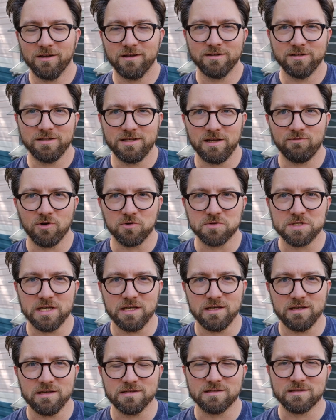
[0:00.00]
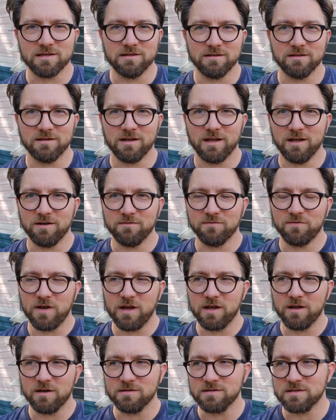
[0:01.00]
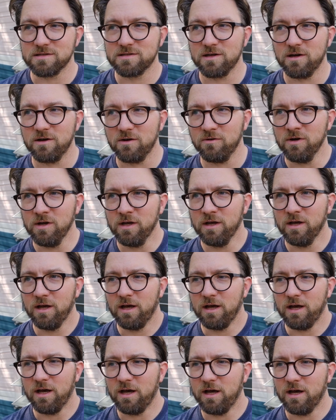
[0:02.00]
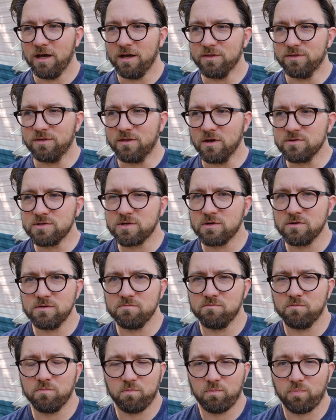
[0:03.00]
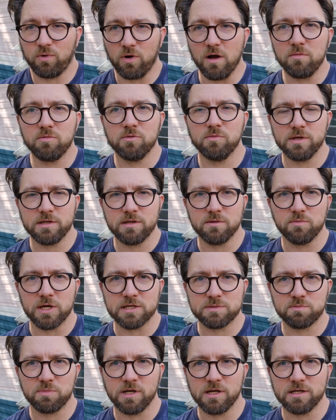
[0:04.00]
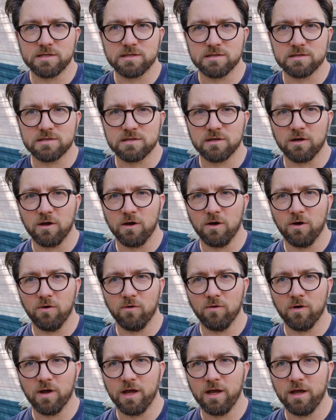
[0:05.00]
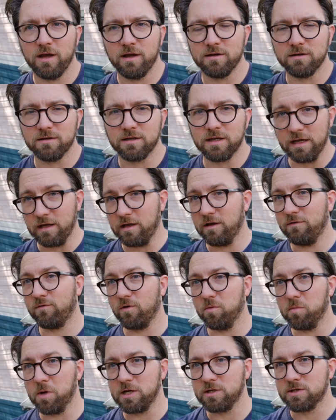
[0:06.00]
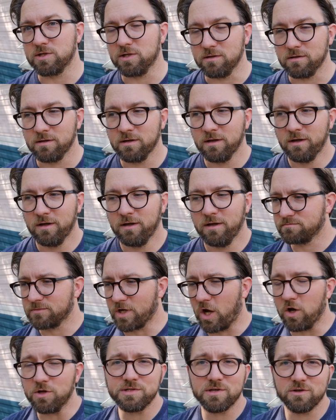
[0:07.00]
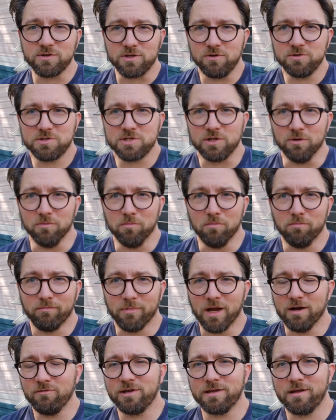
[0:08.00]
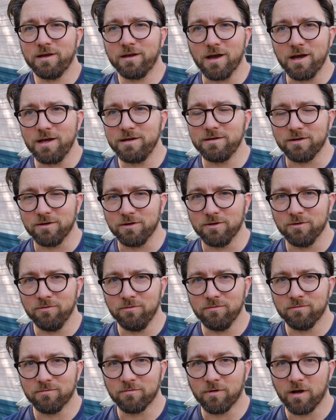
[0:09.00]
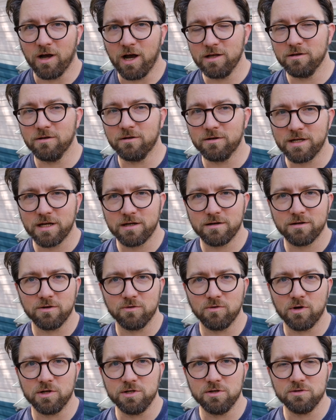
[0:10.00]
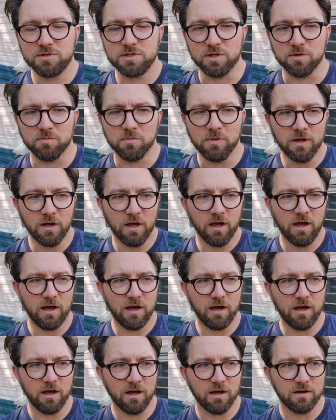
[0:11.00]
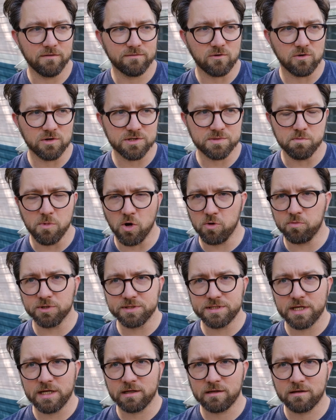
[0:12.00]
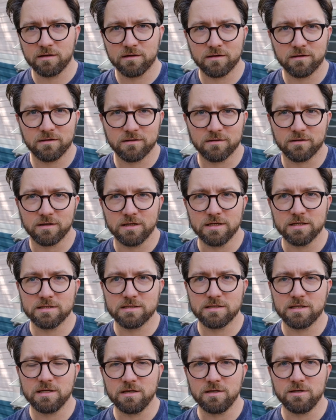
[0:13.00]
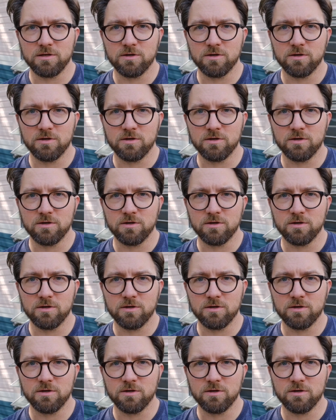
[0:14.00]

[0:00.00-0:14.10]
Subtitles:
devotees and fans. So those are probably the best places to go and get information. Also YouTube. Everything I do, I learned how to do on YouTube. Of course, Mobile Tech is the